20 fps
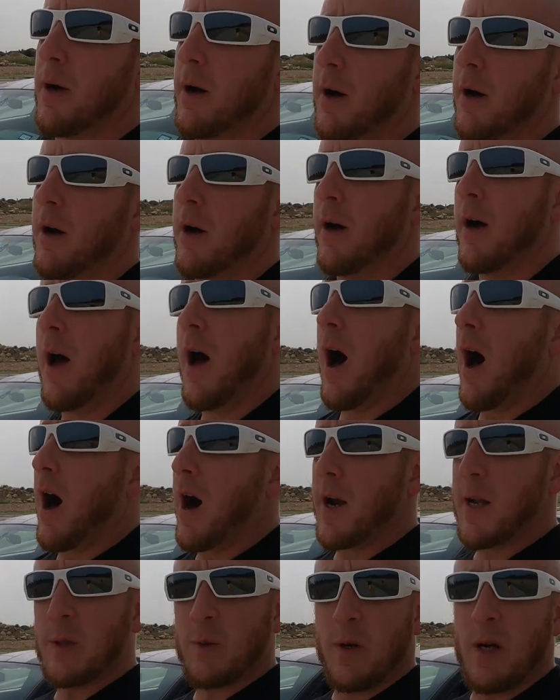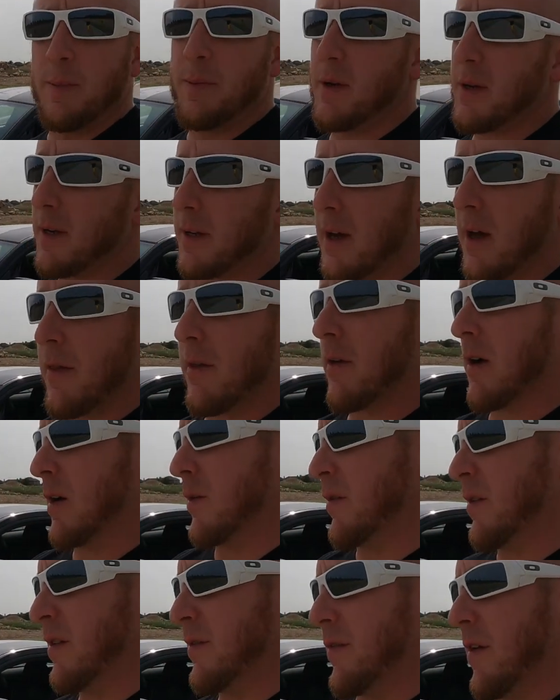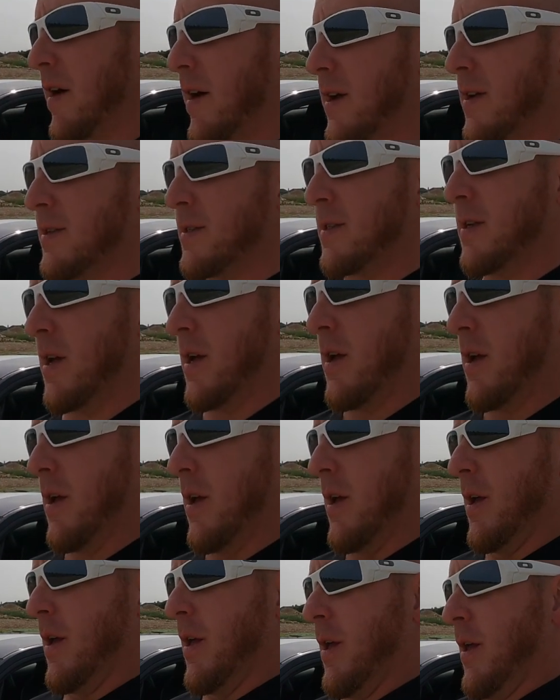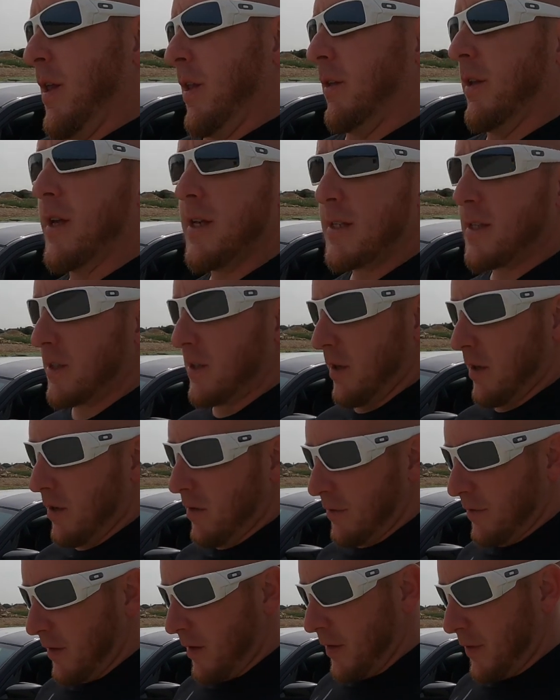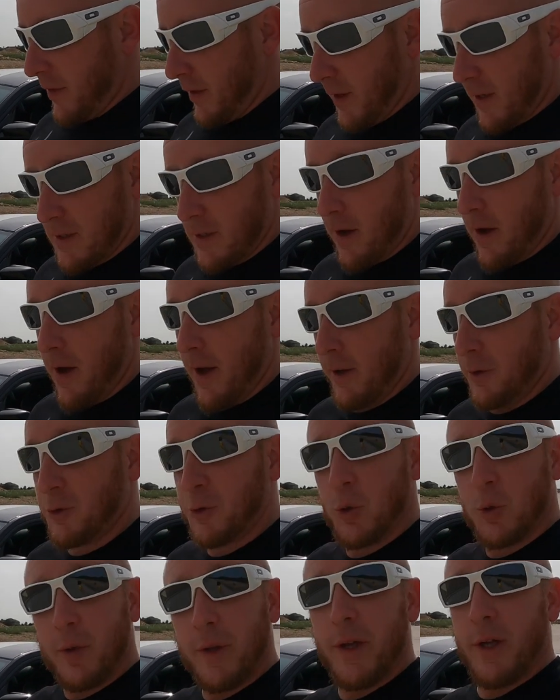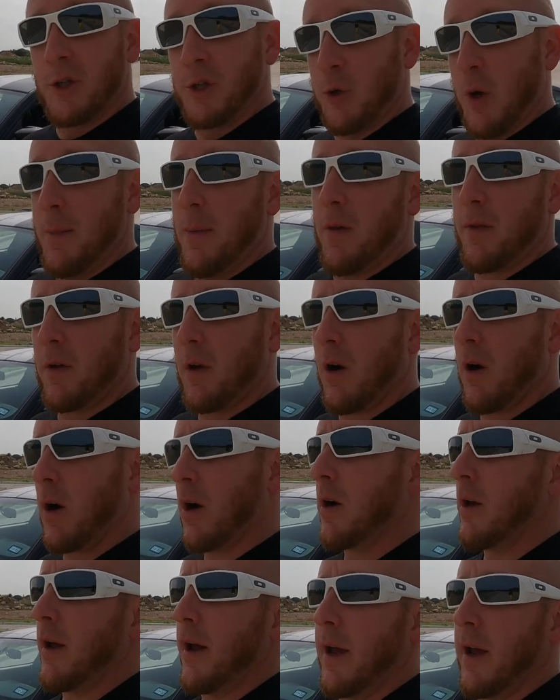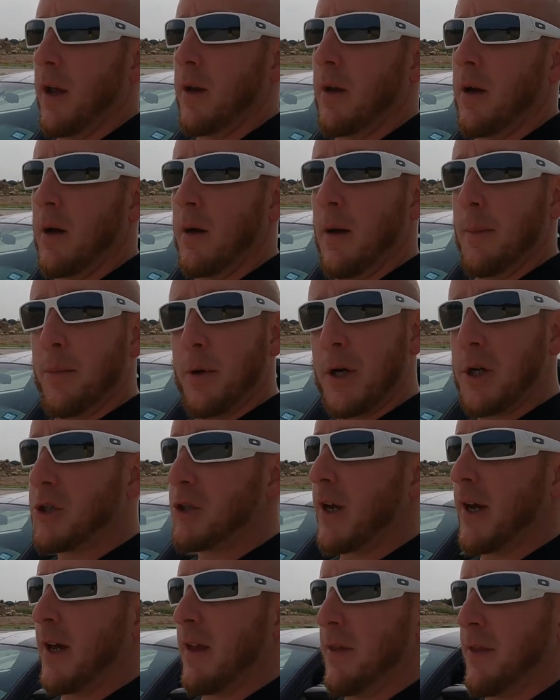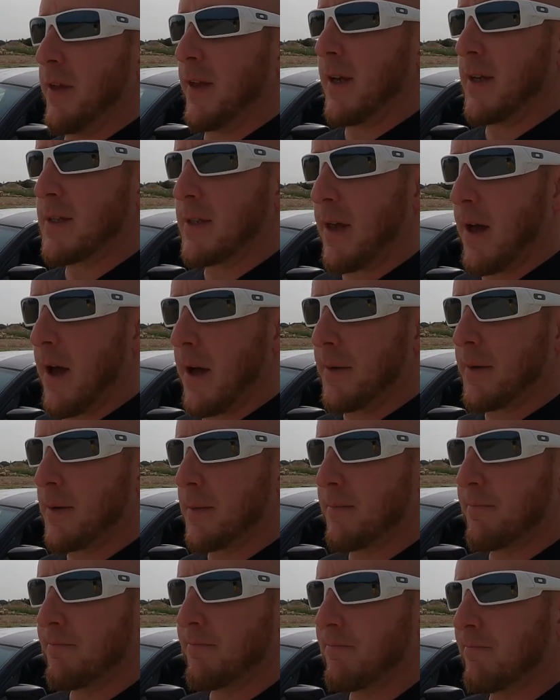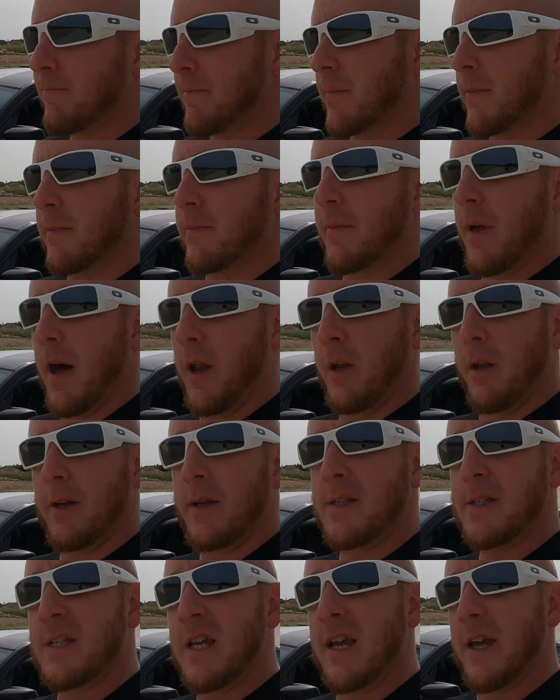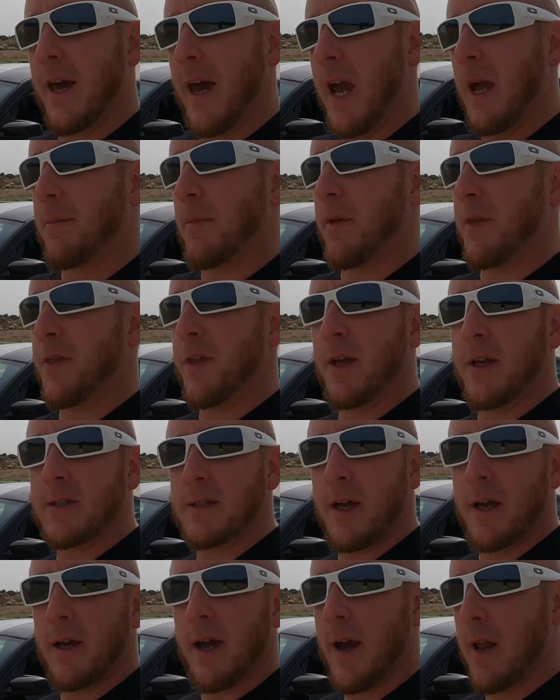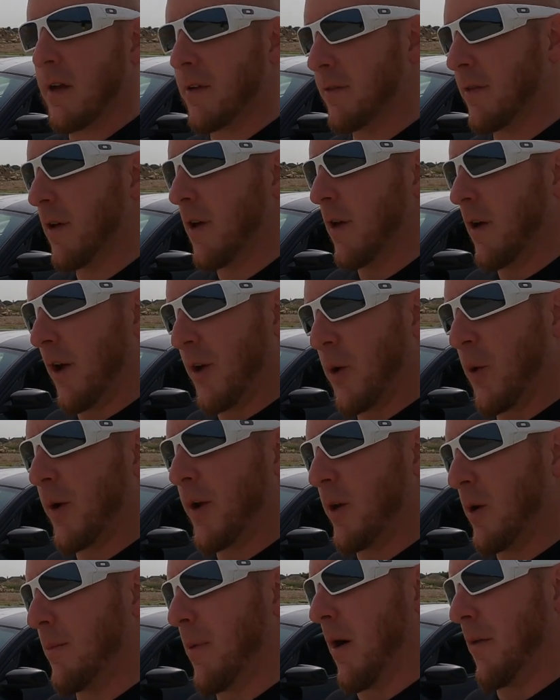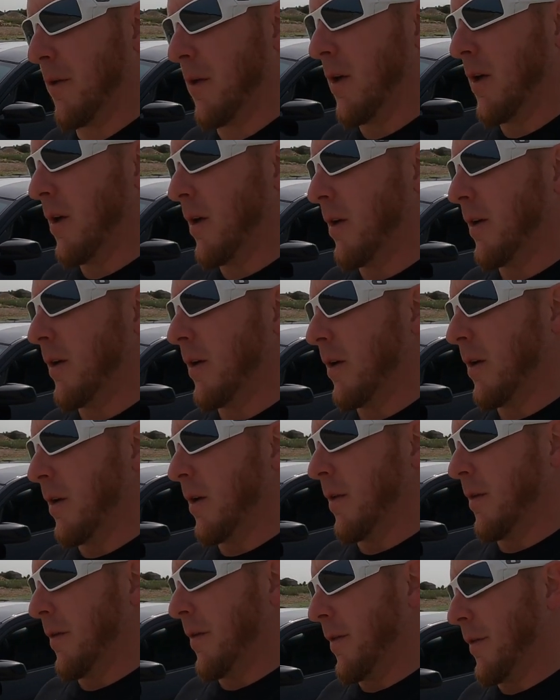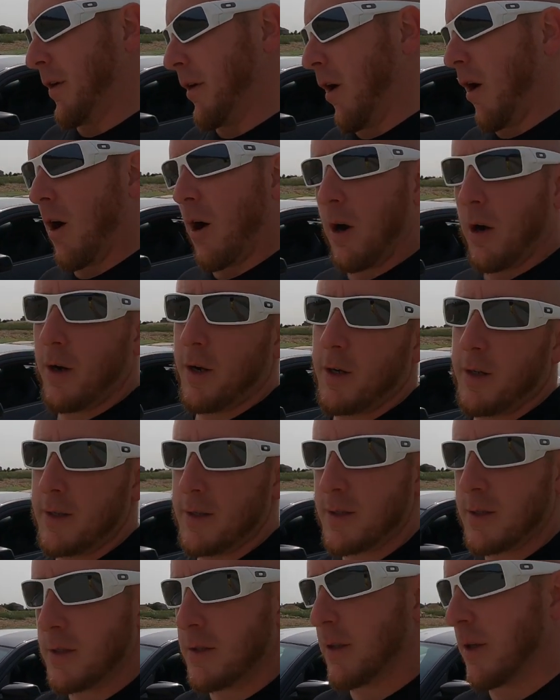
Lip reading: I just want to put together a revised list of the things I truly enjoy about the car and appreciate, and things that I'd like to say hate, but things that kind of annoy you about the car, because, you